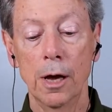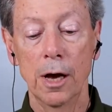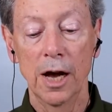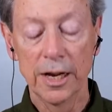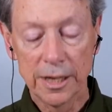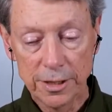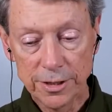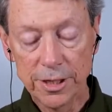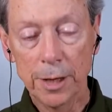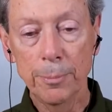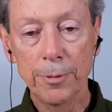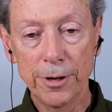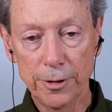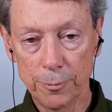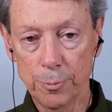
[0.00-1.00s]
a
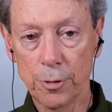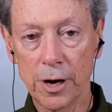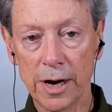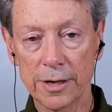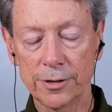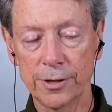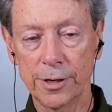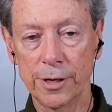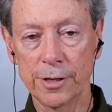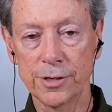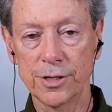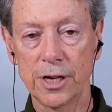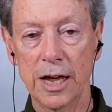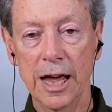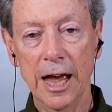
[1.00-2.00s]
contemplative
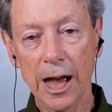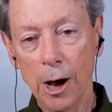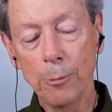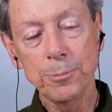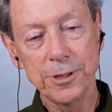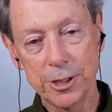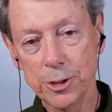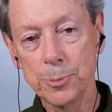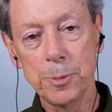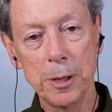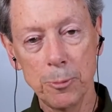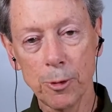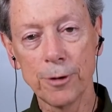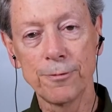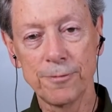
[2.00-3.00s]
practice helps us be
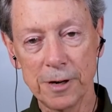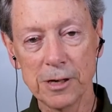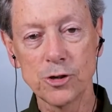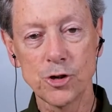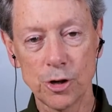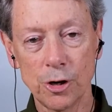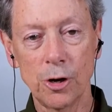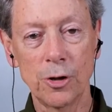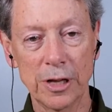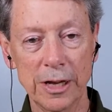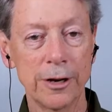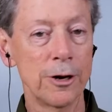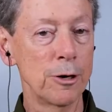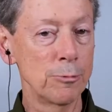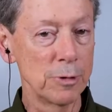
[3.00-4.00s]
more functional in
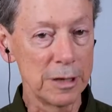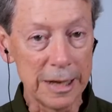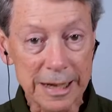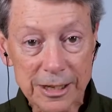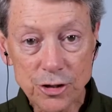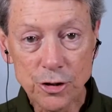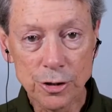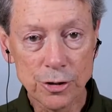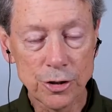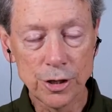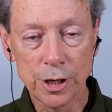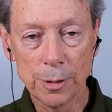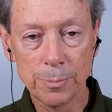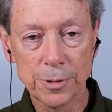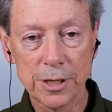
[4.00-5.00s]
our
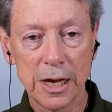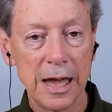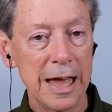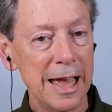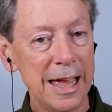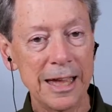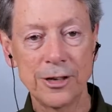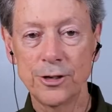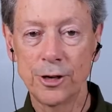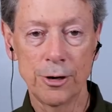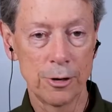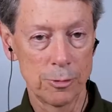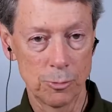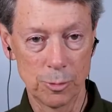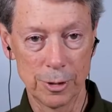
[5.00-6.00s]
relationships and in
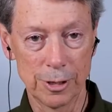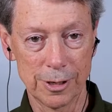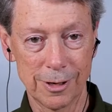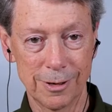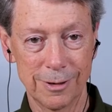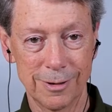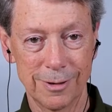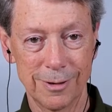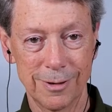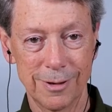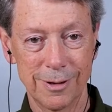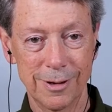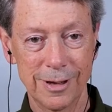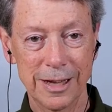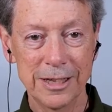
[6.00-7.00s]
our work
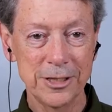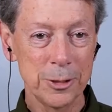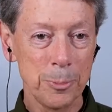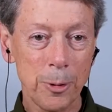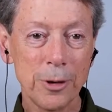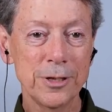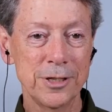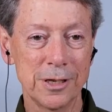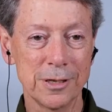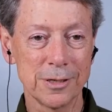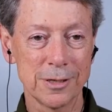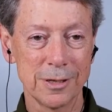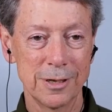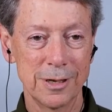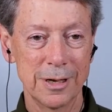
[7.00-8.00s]
it supports
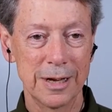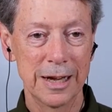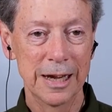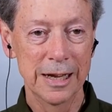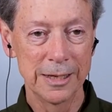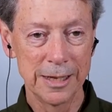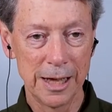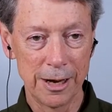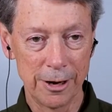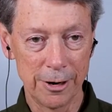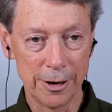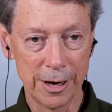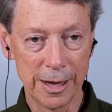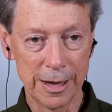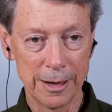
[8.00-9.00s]
us in that
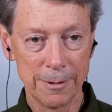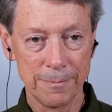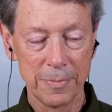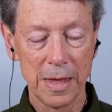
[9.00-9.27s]
area.